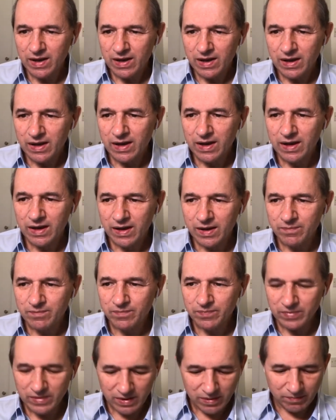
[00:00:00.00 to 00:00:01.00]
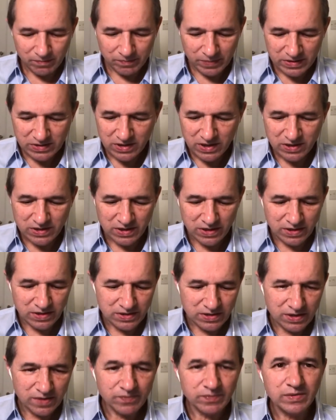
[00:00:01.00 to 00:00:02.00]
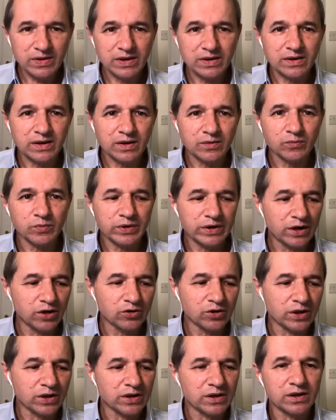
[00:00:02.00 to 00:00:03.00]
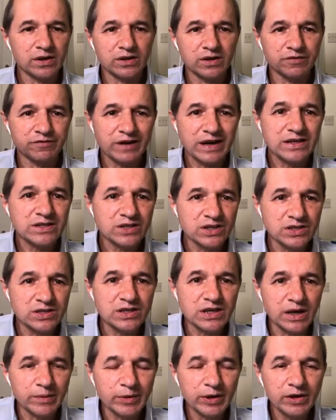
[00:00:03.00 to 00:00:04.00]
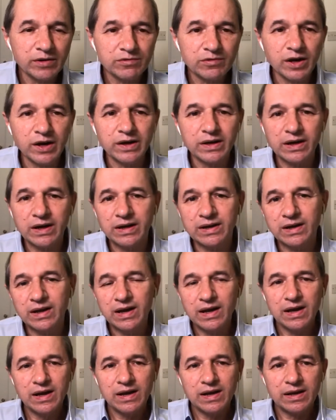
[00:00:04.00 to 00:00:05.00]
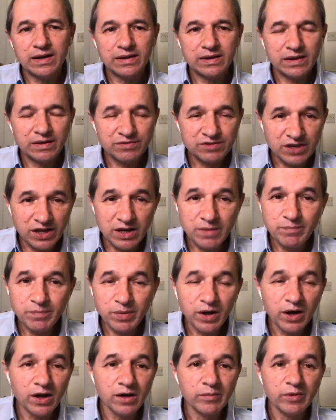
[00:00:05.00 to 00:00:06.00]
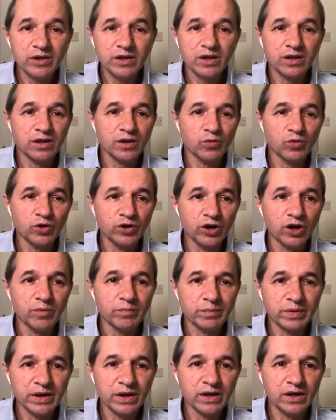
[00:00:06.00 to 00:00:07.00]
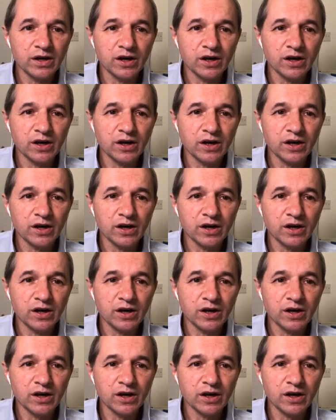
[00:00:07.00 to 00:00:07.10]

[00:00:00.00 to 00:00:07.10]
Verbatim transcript: Um, businesses, we know that the vaccine's coming, right? And they've said in Parliament that there will not be a